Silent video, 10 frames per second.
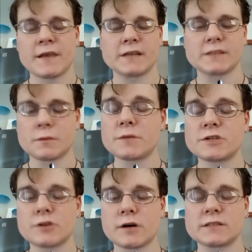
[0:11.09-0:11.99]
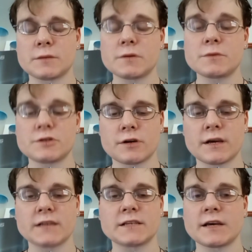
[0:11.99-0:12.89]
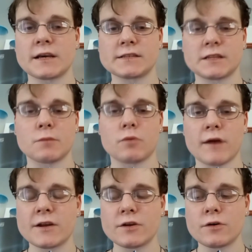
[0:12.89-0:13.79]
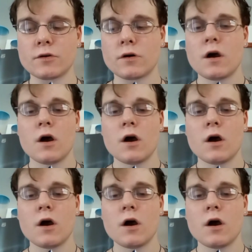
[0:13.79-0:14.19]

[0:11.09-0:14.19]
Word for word: is I'm gonna be shot, is I'm gonna be showing you guys how you guys get the brand new